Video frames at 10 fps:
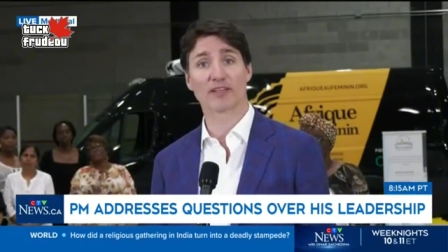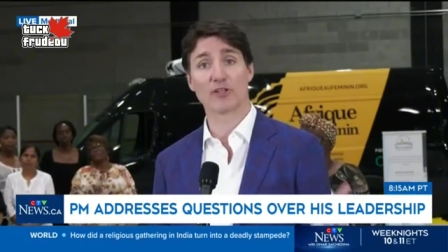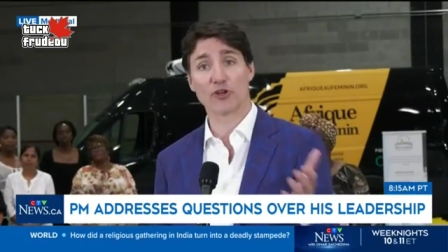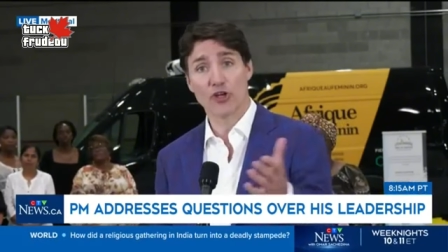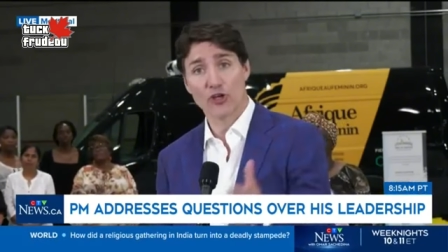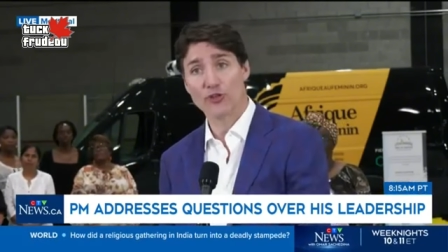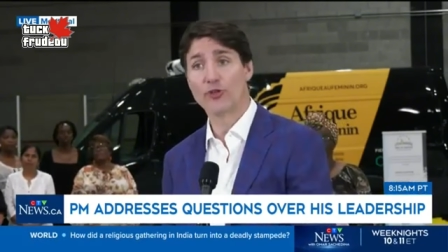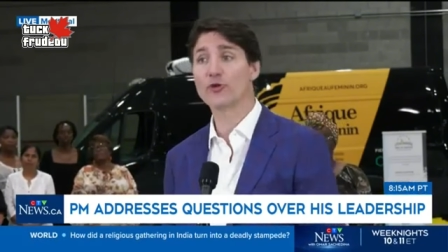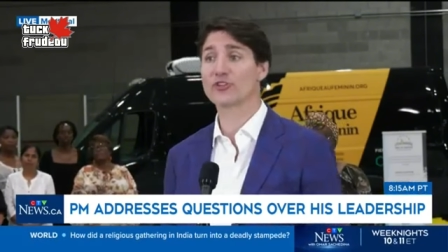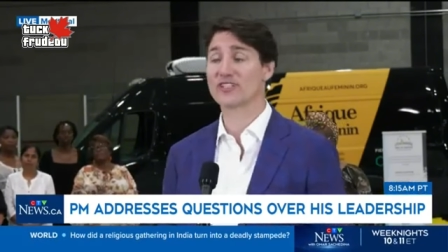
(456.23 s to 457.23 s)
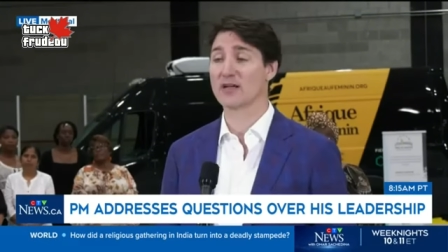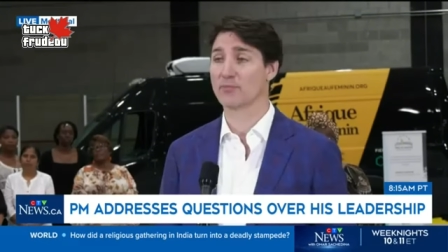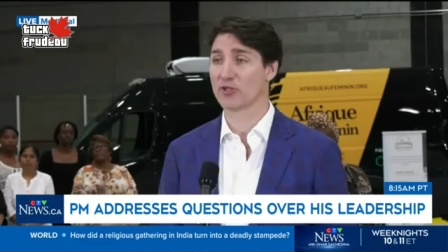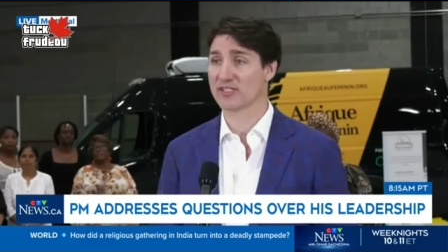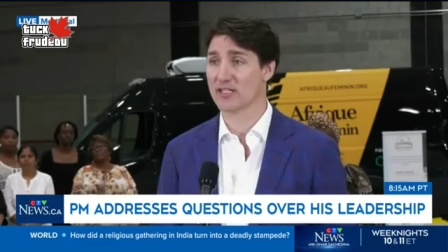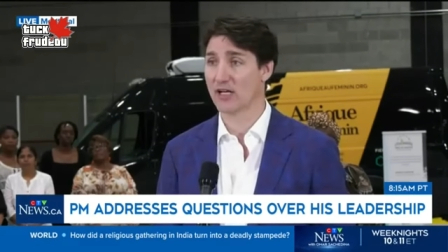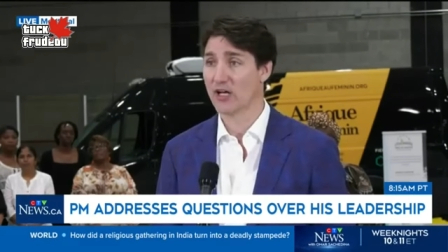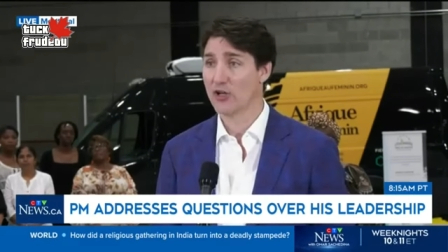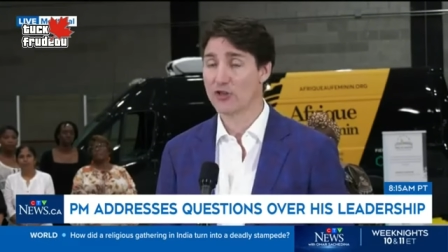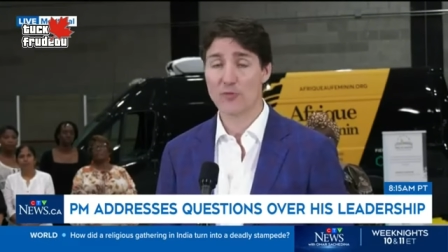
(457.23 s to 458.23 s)
Just here in Montreal,
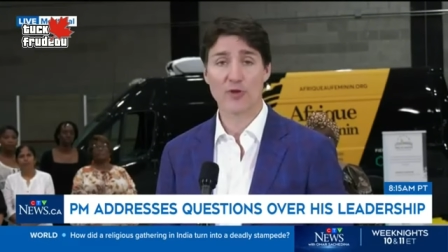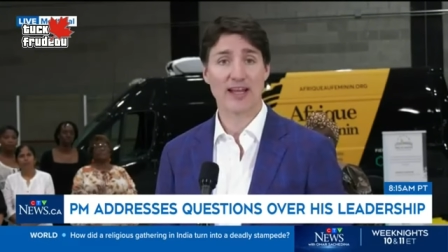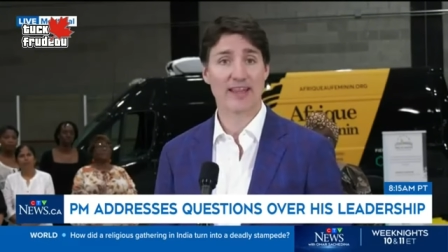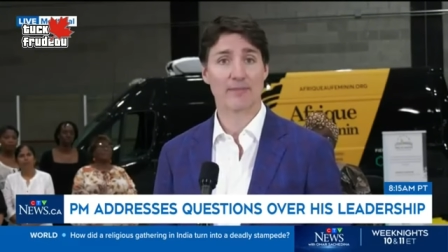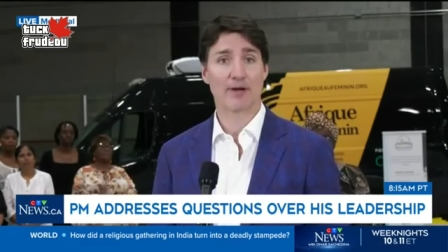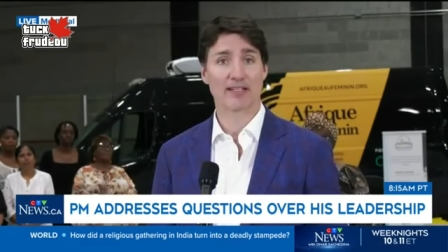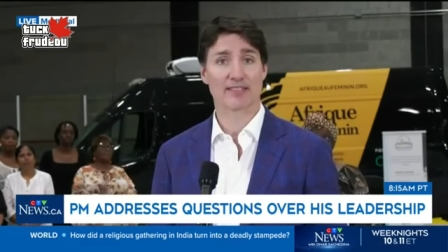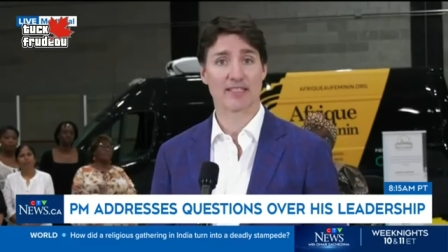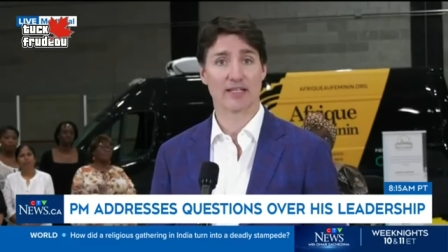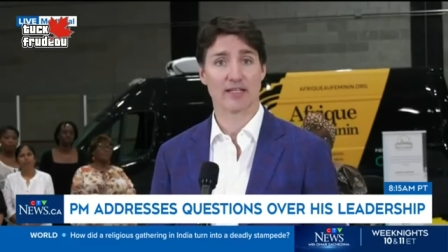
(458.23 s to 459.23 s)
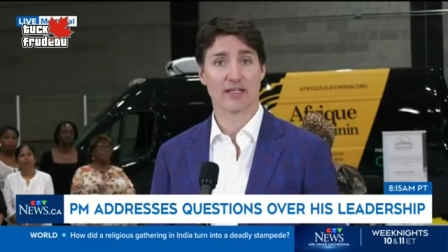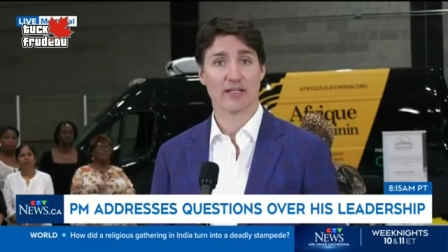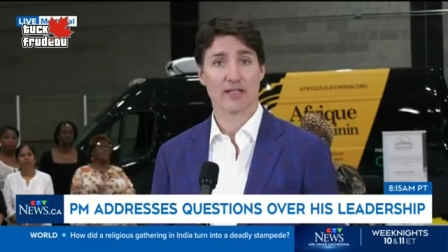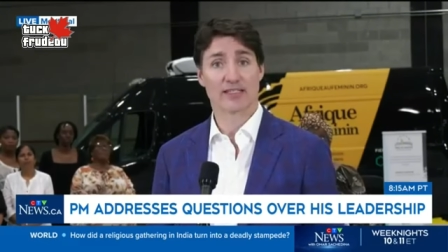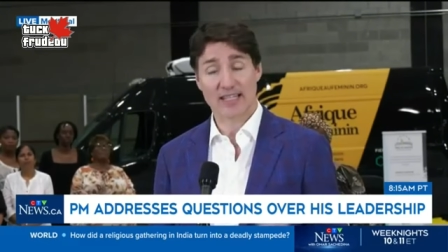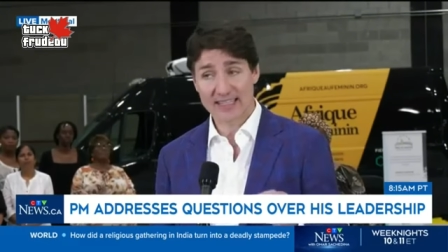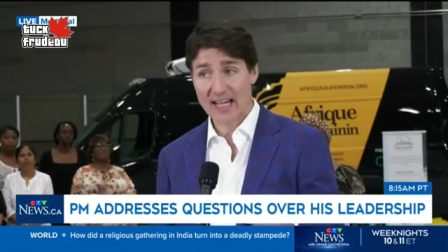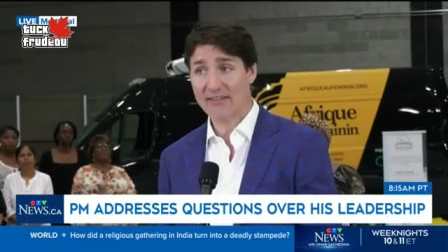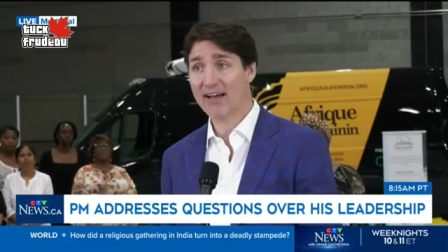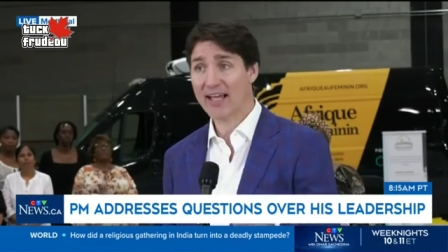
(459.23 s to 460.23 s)
construction has increased by
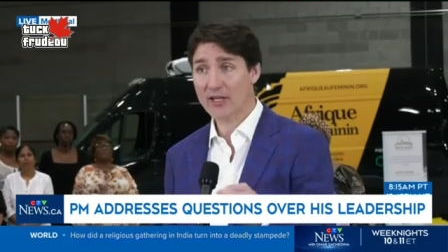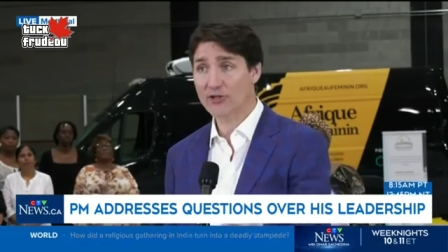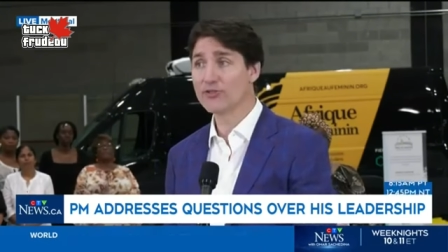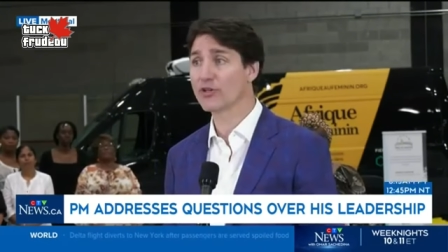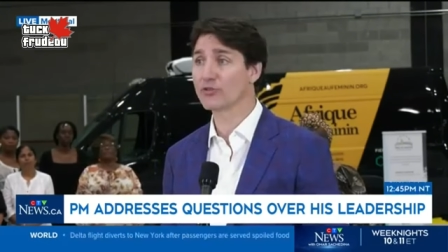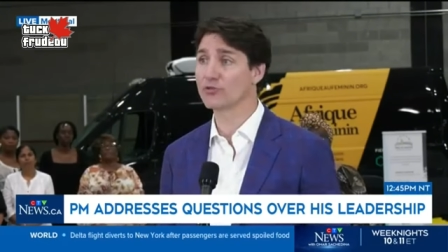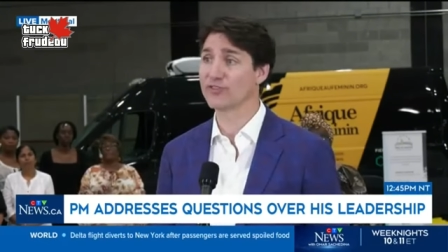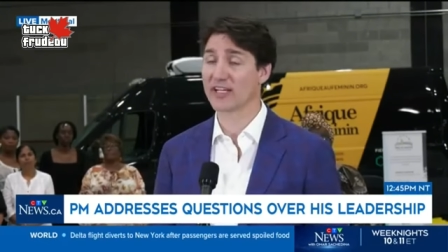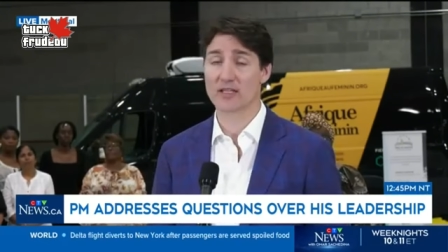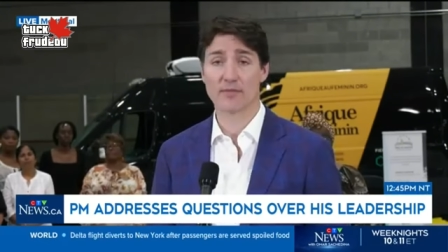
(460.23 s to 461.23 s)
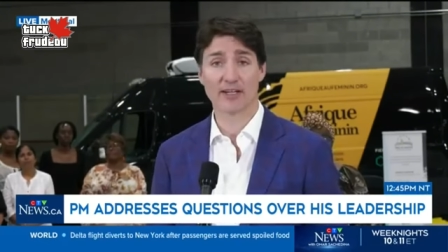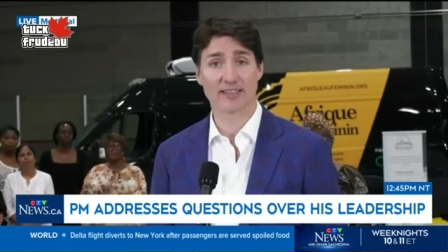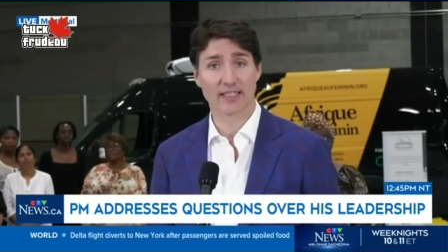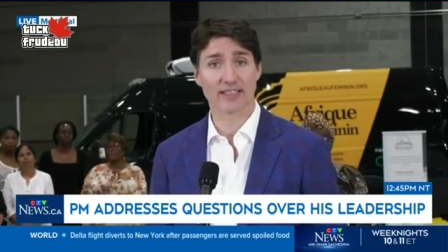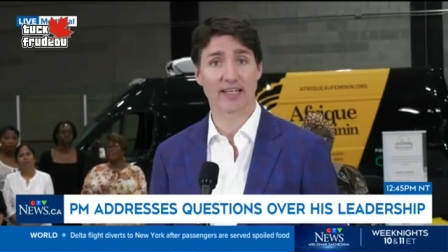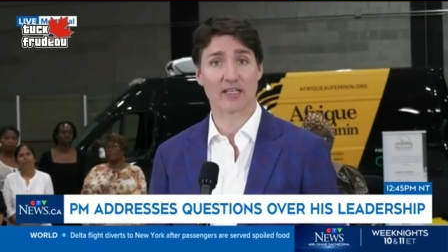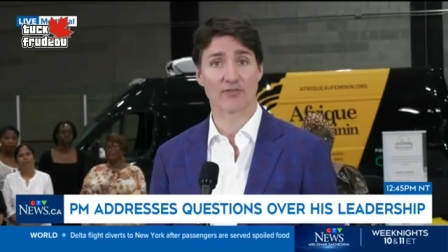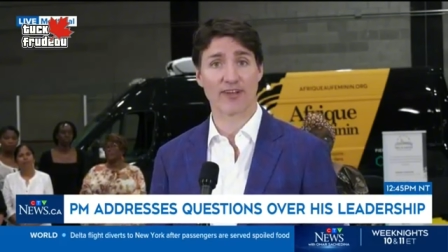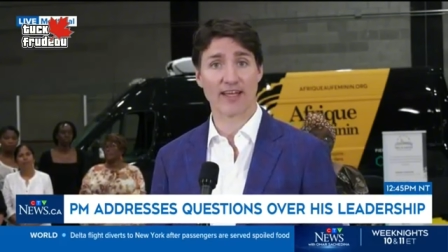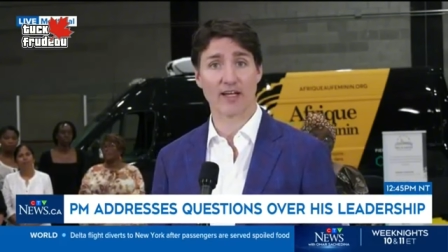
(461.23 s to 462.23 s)
200% over last year.
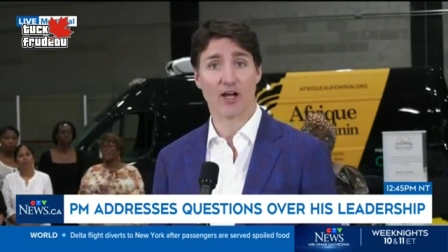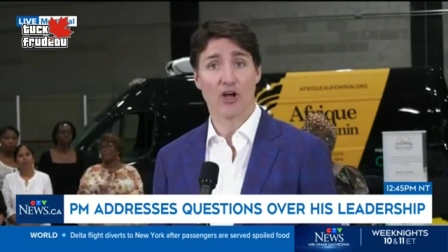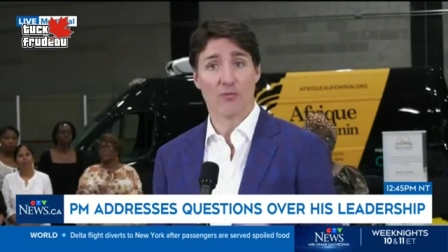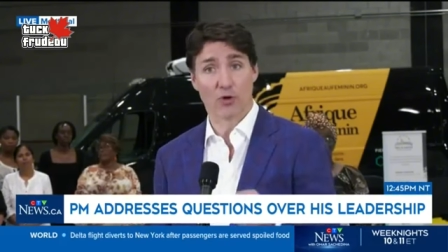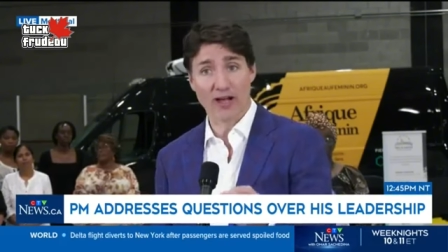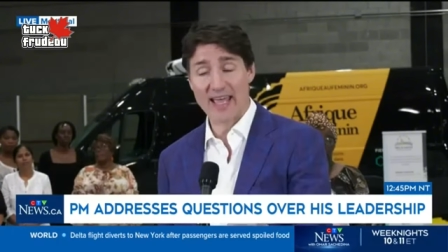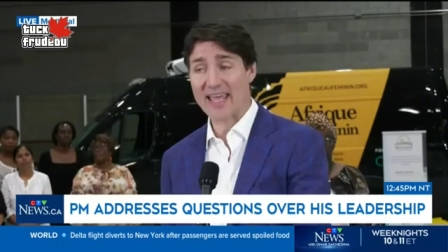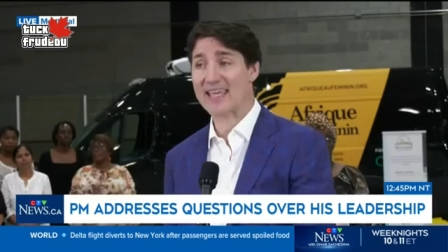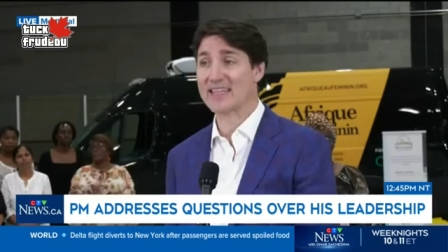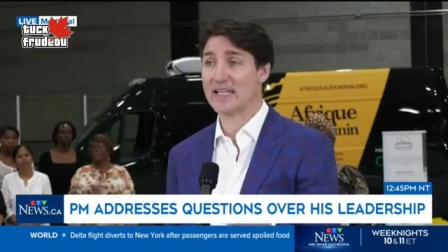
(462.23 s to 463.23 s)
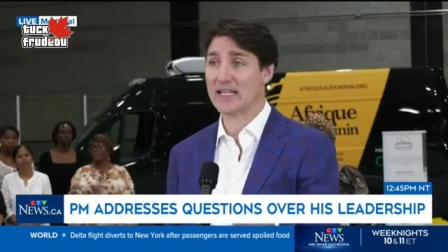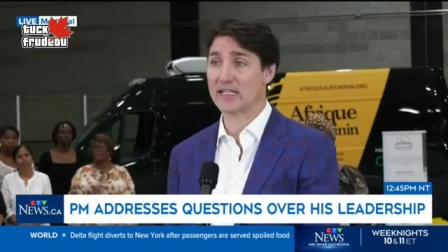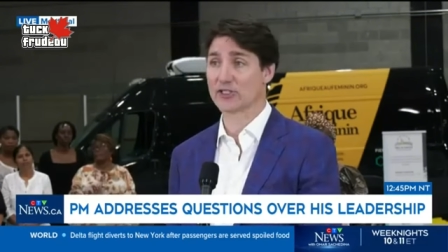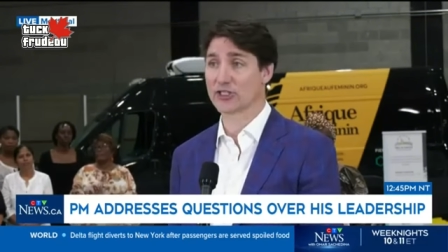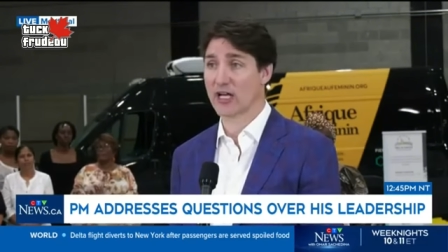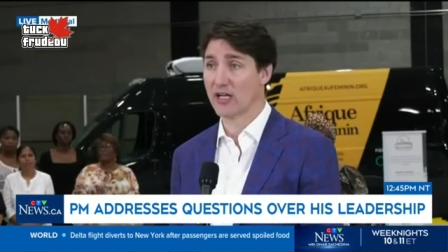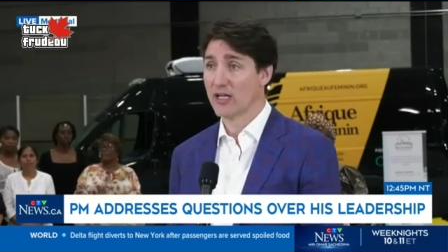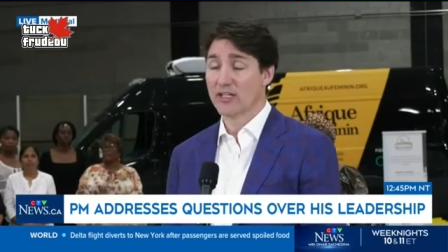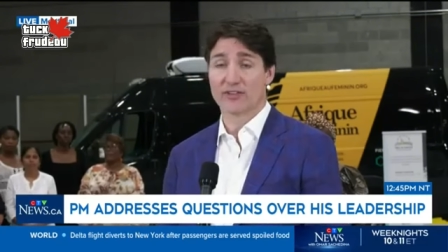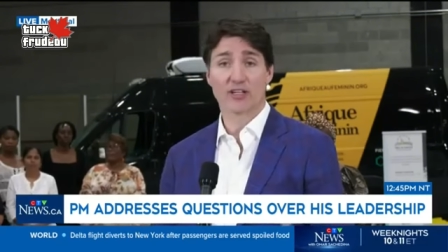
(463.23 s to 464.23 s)
This is the work that our government is
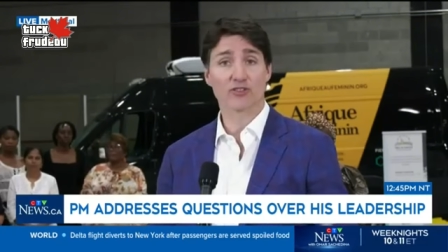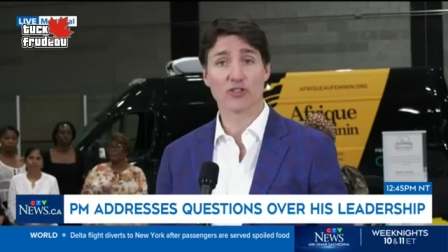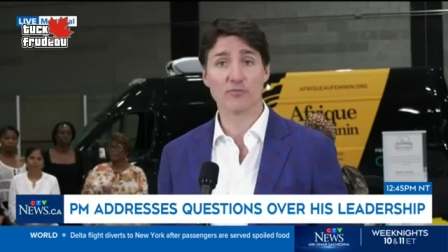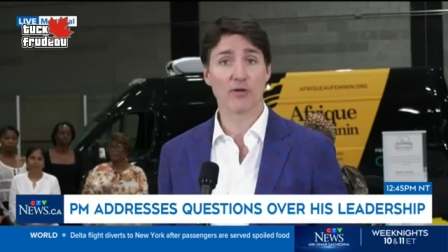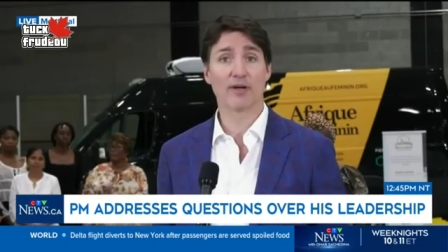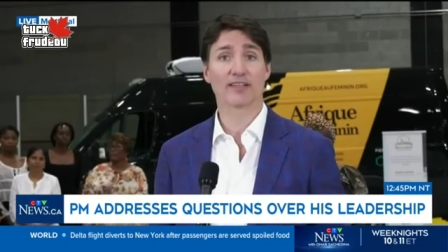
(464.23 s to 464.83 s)
doing to help help